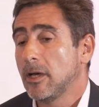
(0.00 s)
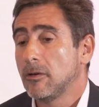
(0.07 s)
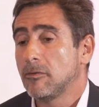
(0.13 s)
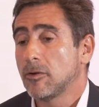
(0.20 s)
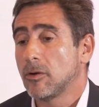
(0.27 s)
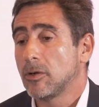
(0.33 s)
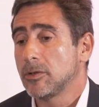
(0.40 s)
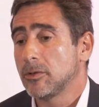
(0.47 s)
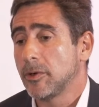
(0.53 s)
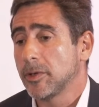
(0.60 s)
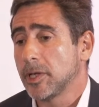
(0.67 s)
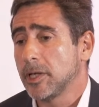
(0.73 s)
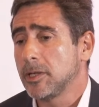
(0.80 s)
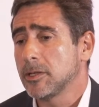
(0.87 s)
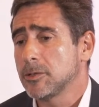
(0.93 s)
for all the
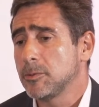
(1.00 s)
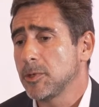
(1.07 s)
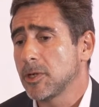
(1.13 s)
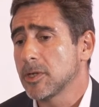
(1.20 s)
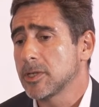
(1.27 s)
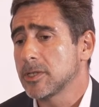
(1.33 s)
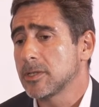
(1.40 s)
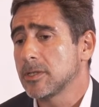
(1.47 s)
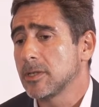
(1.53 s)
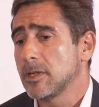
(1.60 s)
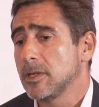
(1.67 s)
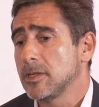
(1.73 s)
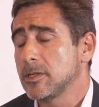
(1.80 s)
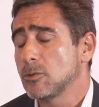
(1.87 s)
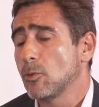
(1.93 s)
regulators because
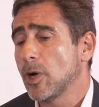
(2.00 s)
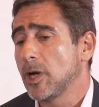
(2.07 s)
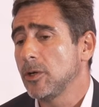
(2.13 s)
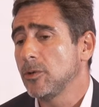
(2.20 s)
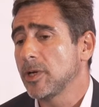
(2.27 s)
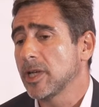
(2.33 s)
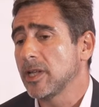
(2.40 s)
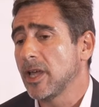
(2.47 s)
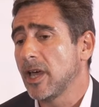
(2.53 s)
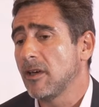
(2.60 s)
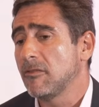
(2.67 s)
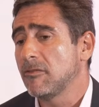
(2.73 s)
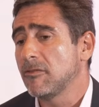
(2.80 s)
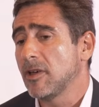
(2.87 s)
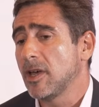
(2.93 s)
it's where you can
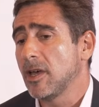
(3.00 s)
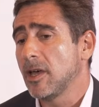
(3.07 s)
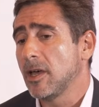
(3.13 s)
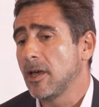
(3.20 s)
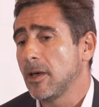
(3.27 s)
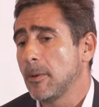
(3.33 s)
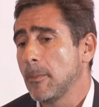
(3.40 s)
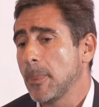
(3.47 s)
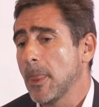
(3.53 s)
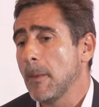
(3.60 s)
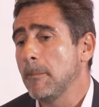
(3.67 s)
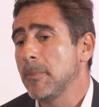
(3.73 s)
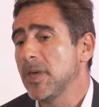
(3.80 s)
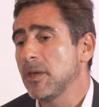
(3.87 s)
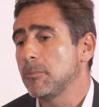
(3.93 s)
have a
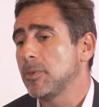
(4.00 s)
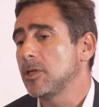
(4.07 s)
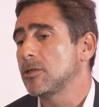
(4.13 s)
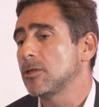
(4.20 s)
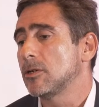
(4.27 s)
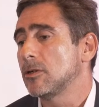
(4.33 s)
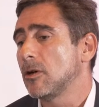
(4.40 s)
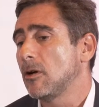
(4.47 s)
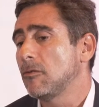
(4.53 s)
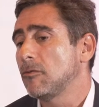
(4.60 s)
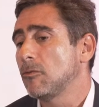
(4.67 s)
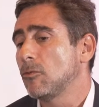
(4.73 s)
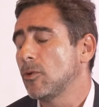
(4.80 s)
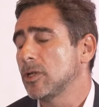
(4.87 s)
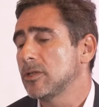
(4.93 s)
big picture of
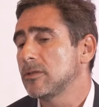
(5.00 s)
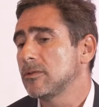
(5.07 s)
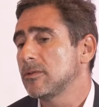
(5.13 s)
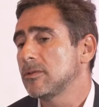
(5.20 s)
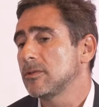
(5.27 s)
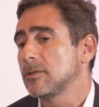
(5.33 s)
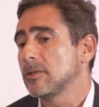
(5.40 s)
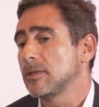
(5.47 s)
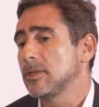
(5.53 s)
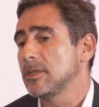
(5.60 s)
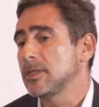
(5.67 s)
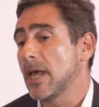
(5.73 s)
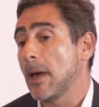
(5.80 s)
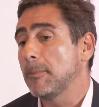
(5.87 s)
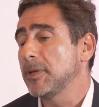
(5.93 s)
what
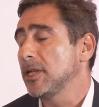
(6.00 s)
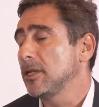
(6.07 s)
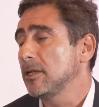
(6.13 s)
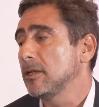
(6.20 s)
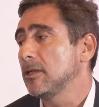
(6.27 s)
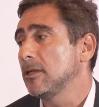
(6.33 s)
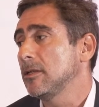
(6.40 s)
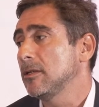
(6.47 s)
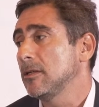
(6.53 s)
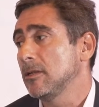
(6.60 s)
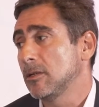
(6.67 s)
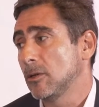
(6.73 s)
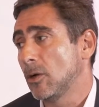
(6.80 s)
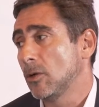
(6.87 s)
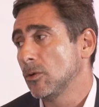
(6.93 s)
is happening
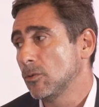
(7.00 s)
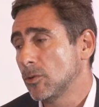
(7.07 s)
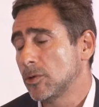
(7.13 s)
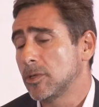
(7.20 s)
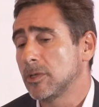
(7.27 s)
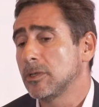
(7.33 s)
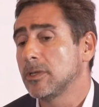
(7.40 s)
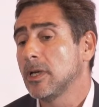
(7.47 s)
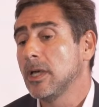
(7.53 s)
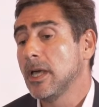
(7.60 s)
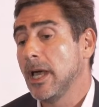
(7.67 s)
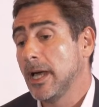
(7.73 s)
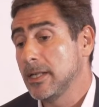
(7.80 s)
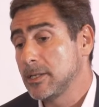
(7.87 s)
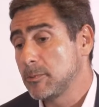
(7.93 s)
in the whole world,
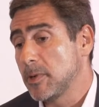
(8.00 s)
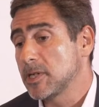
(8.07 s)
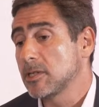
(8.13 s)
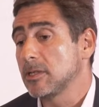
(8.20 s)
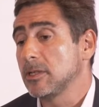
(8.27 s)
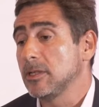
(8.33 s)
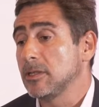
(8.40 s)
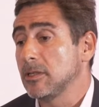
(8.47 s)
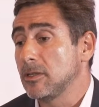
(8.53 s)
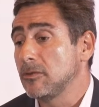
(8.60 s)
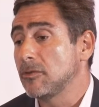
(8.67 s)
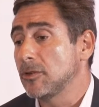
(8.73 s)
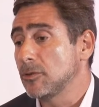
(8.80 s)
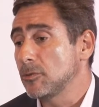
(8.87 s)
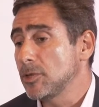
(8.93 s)
and especially in the
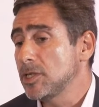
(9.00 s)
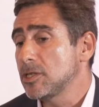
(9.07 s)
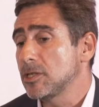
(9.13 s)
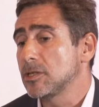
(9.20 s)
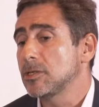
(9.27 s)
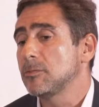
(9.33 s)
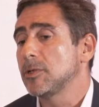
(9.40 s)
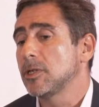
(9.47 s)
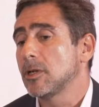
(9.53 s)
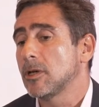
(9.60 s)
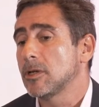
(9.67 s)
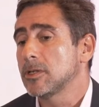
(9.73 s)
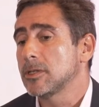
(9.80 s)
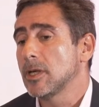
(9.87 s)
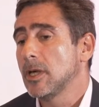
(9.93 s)
different regions,
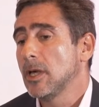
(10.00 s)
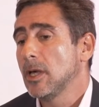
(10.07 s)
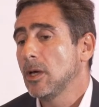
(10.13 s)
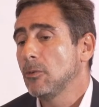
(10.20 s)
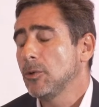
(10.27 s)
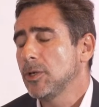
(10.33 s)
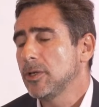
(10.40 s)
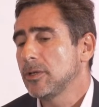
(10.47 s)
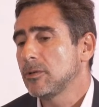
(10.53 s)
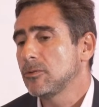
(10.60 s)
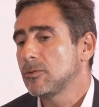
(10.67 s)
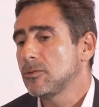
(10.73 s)
because we